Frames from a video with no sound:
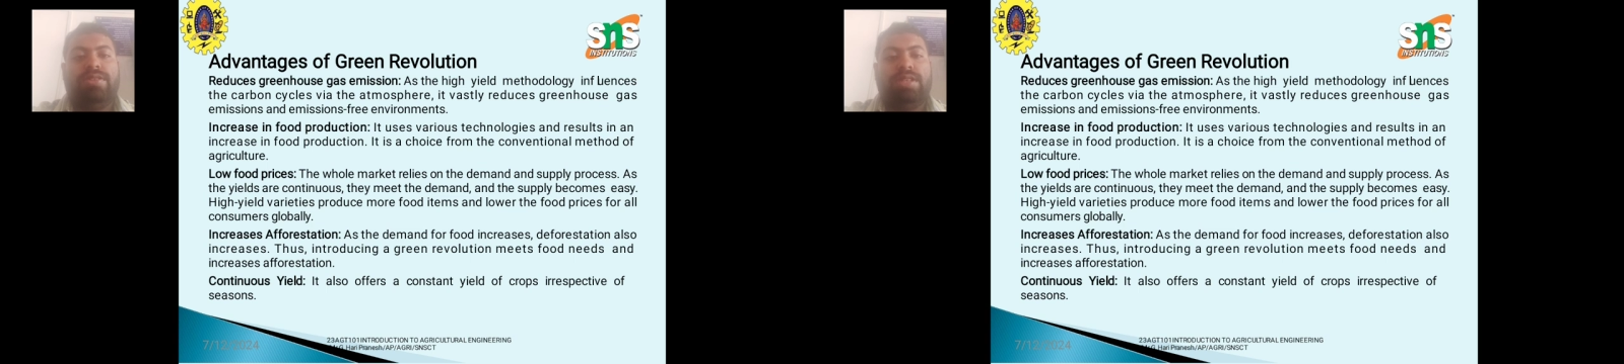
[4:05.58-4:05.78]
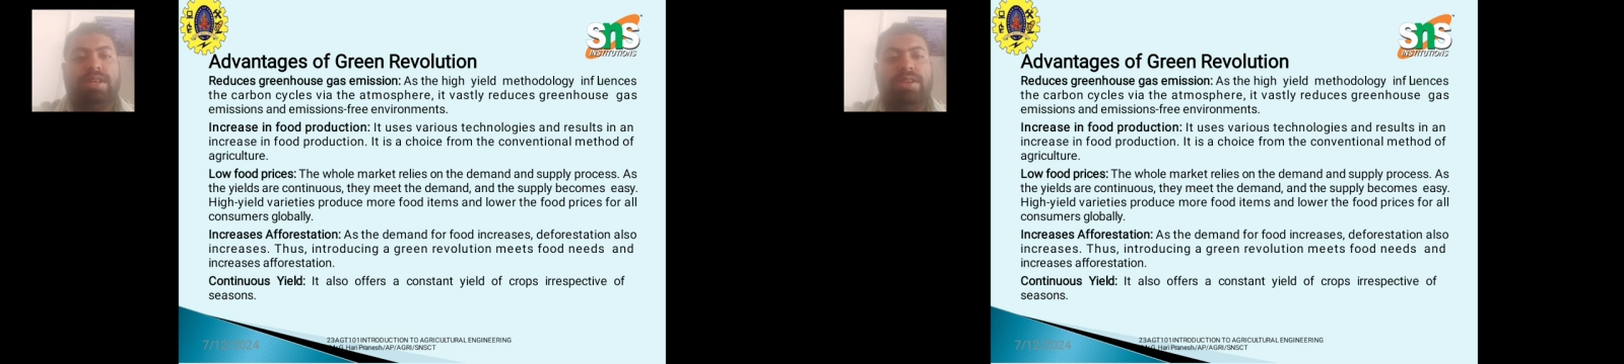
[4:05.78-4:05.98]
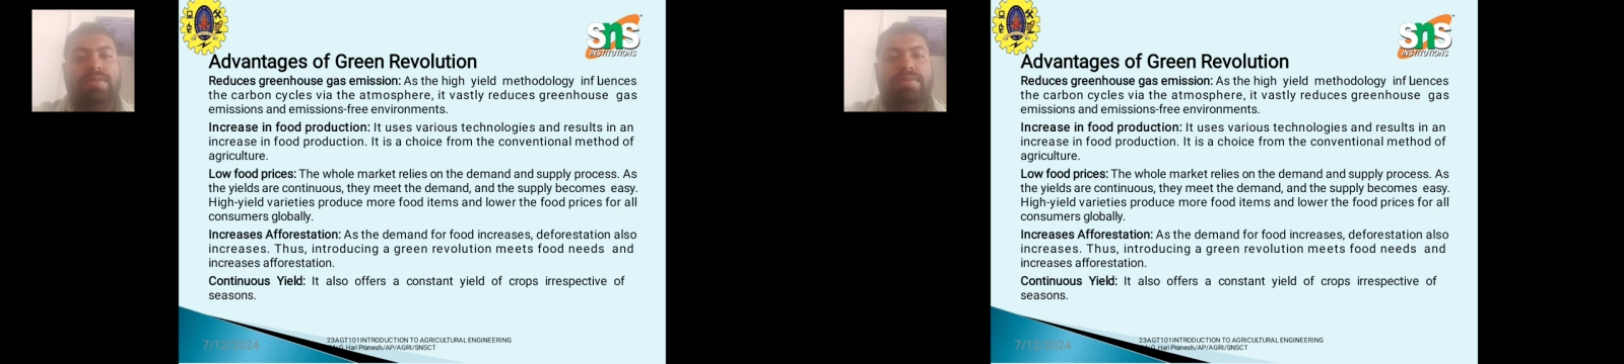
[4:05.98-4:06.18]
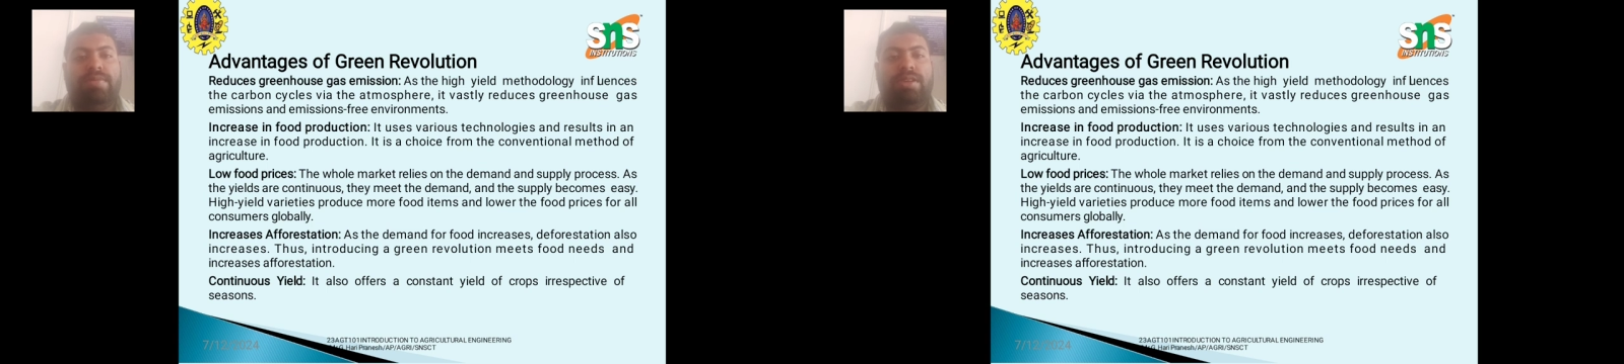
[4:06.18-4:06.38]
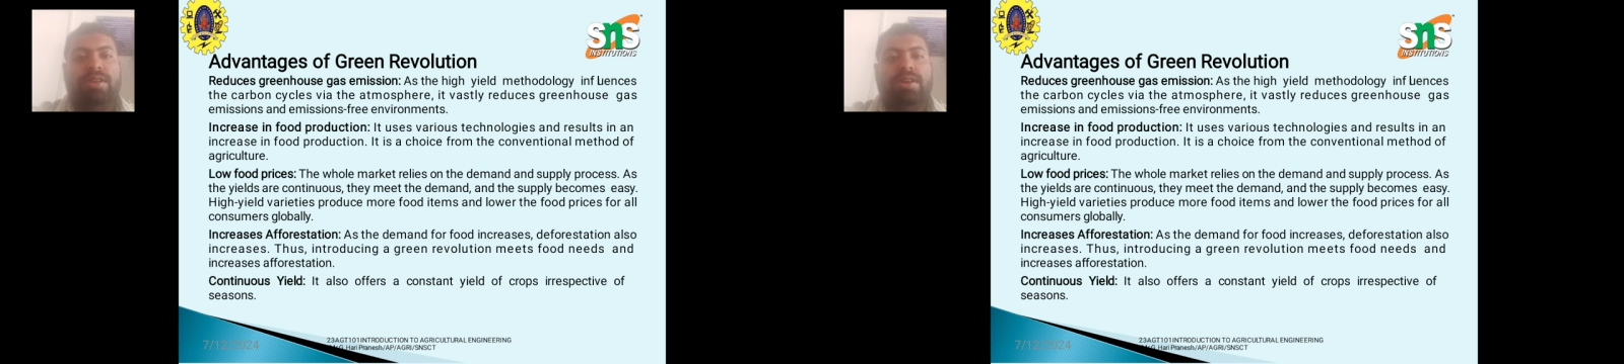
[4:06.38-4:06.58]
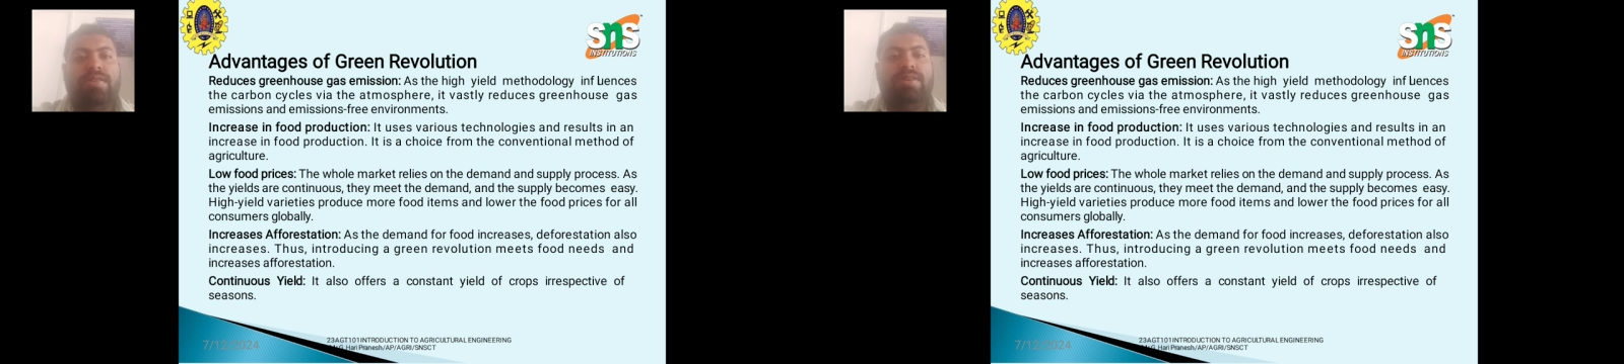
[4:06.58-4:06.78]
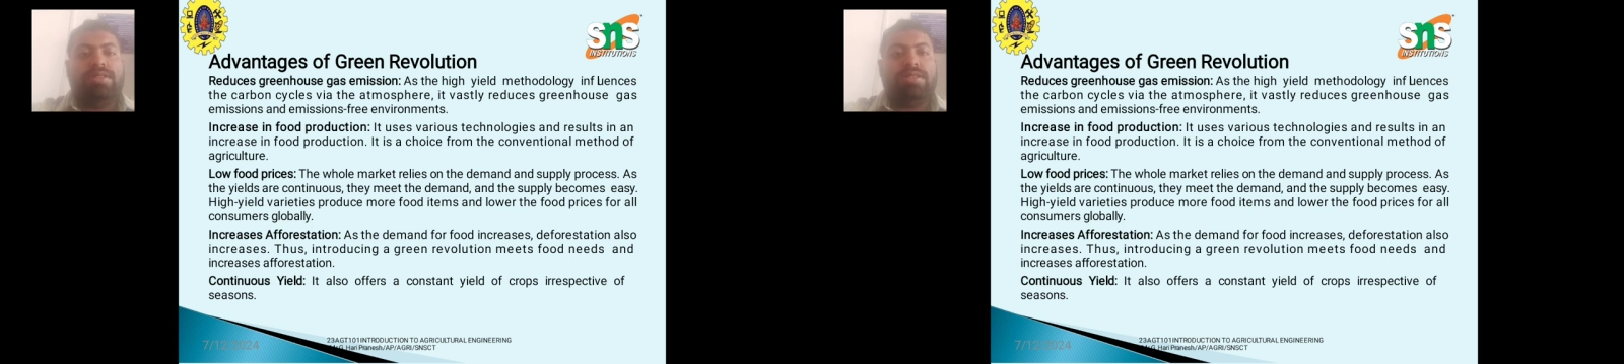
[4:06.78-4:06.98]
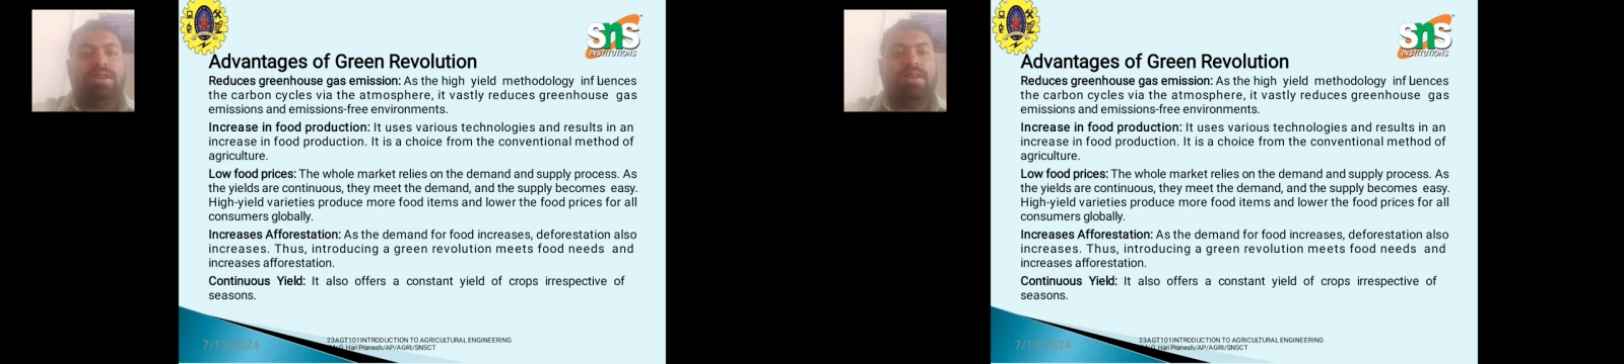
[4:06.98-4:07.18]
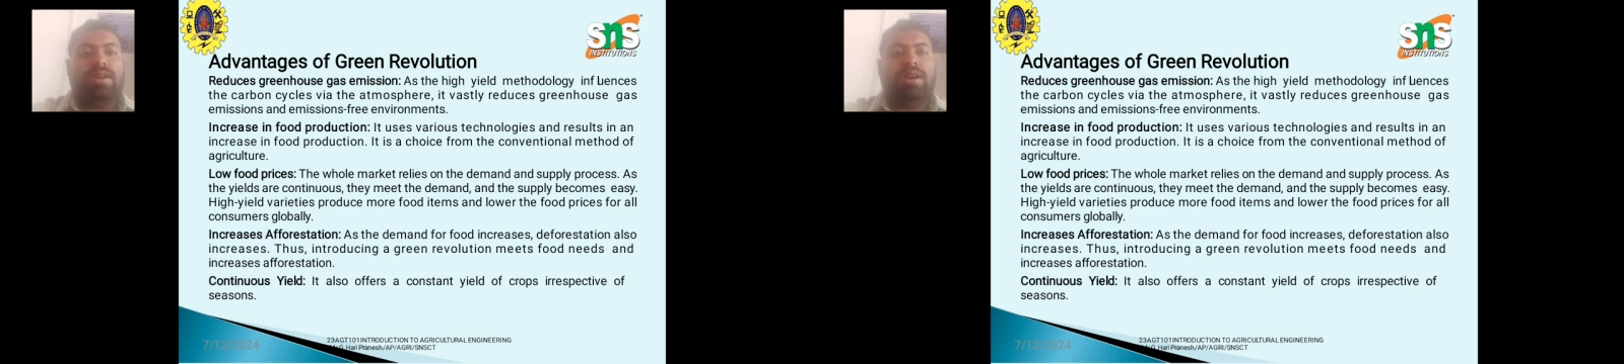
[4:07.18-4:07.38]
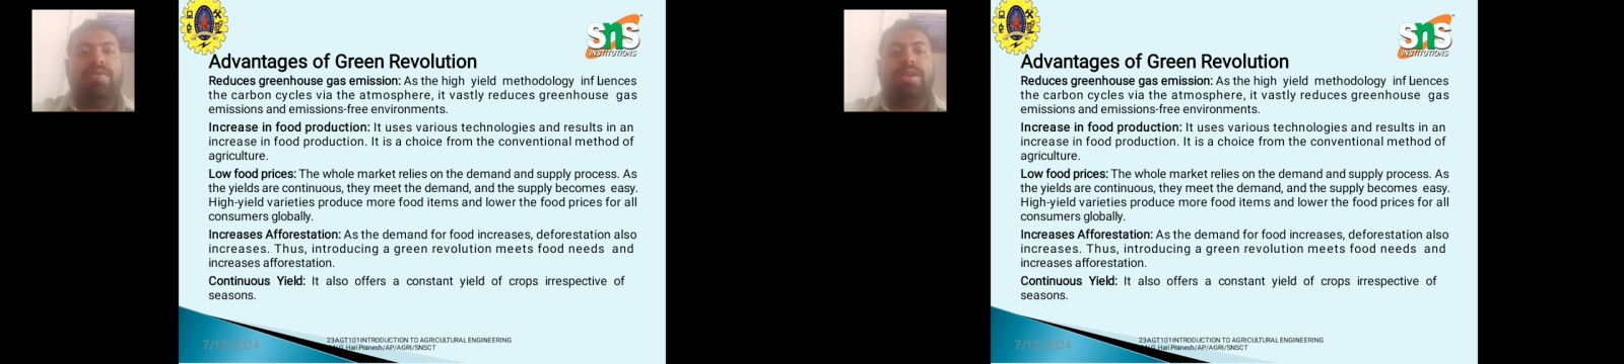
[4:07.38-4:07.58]
yield. First,
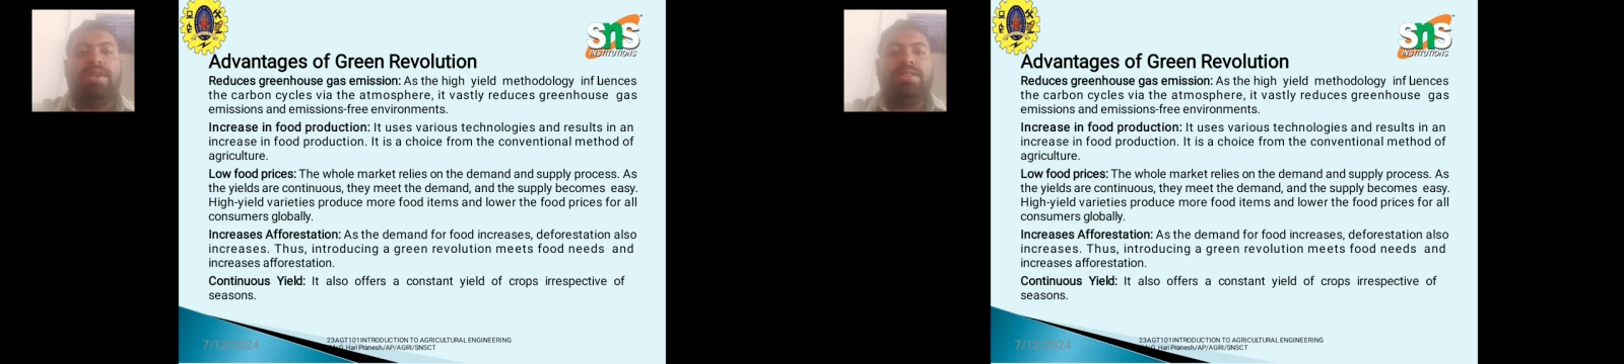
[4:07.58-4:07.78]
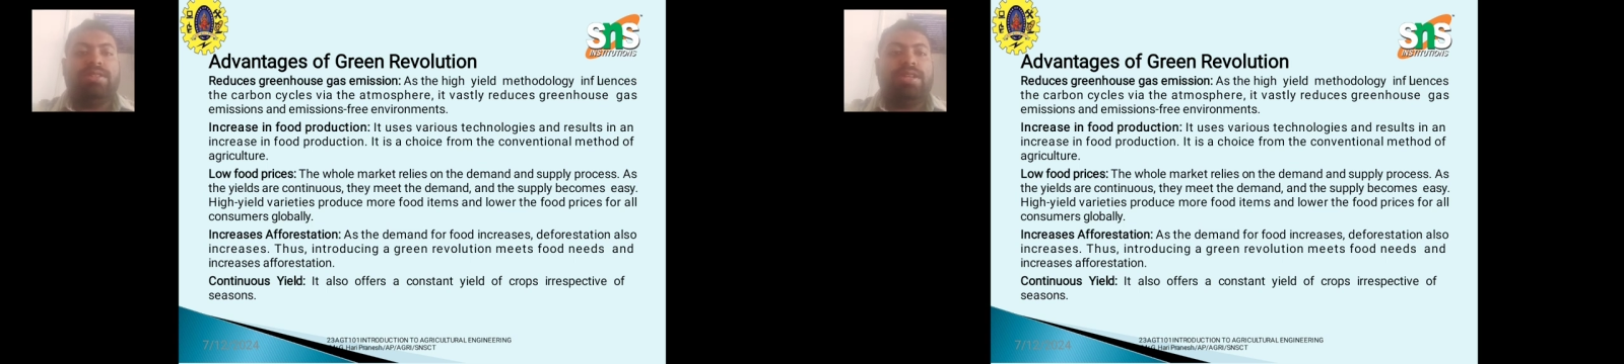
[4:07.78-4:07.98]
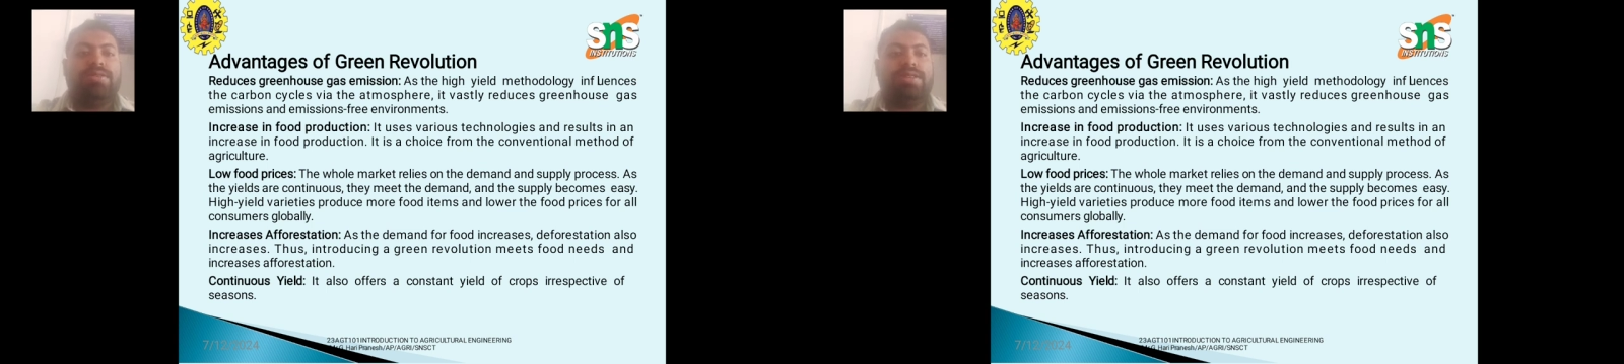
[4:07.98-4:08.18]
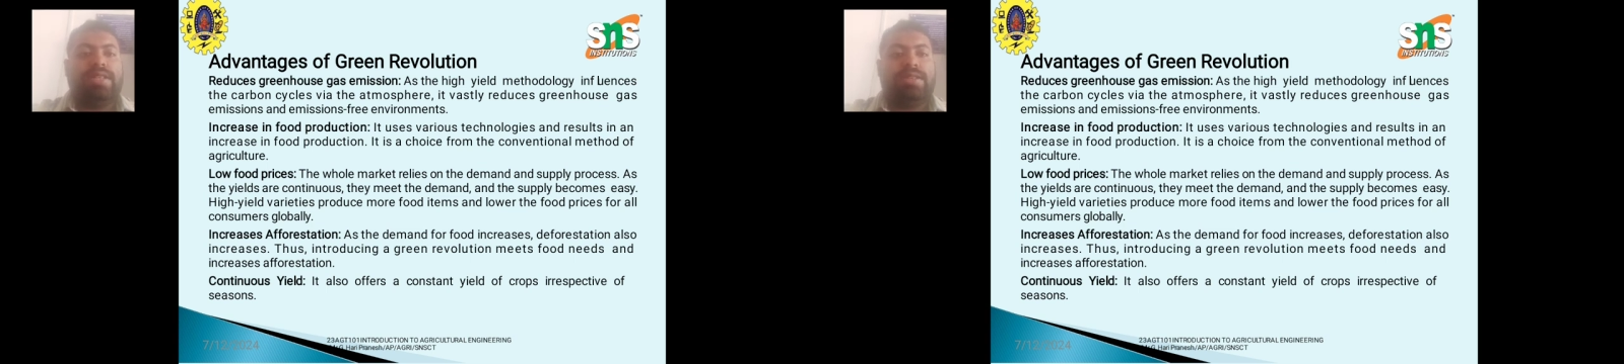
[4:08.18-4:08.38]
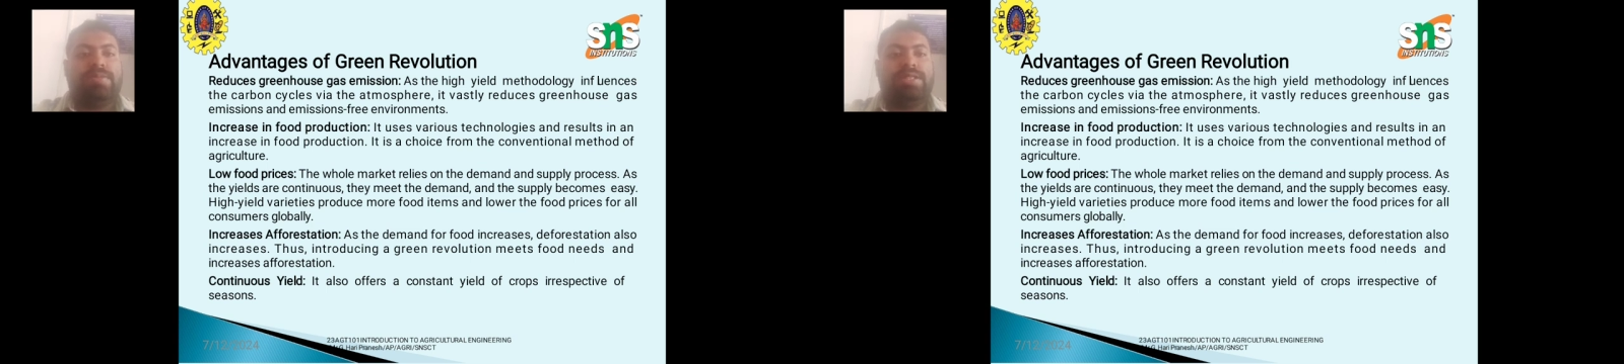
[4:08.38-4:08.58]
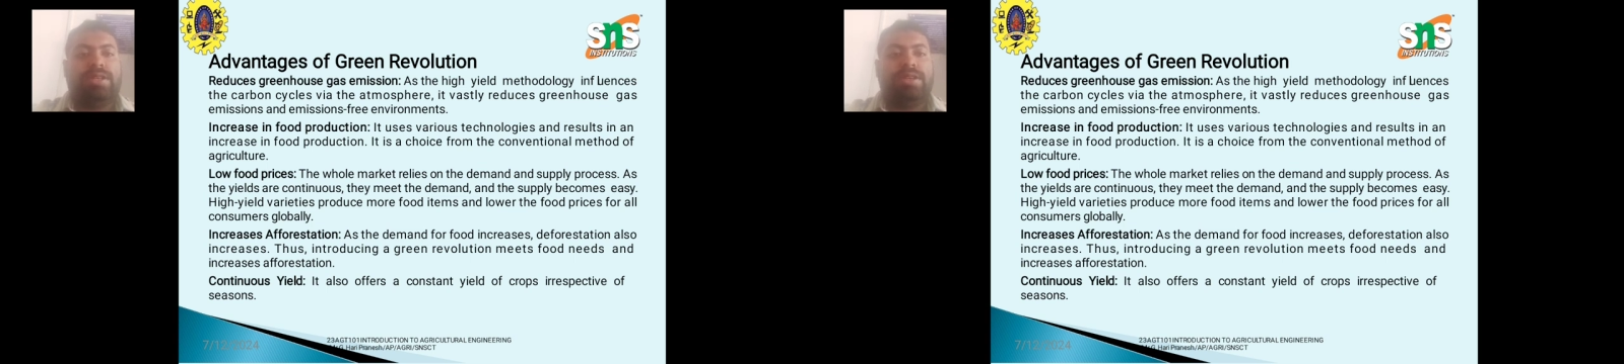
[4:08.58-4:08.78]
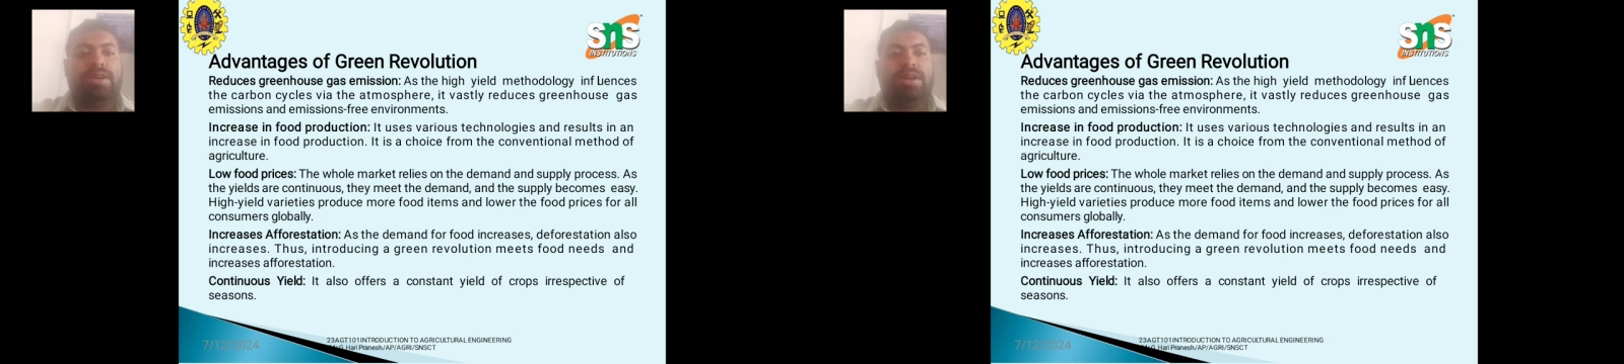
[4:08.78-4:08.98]
how it increases greenhouse gas emission?